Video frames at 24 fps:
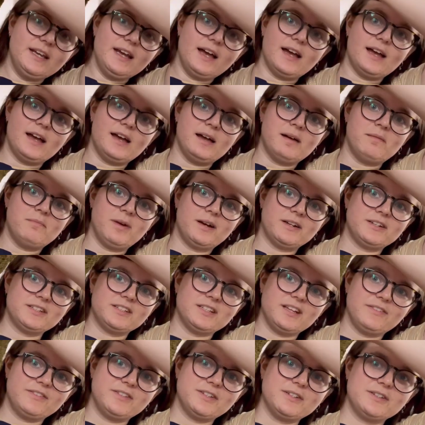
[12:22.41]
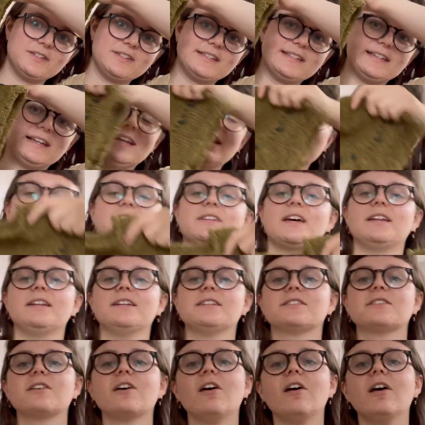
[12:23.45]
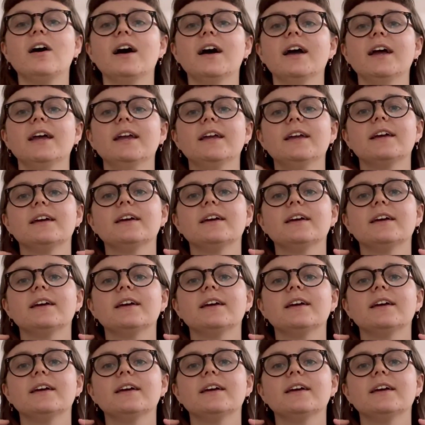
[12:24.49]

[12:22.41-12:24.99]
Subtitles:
I just have to do the sleeves, and it's got a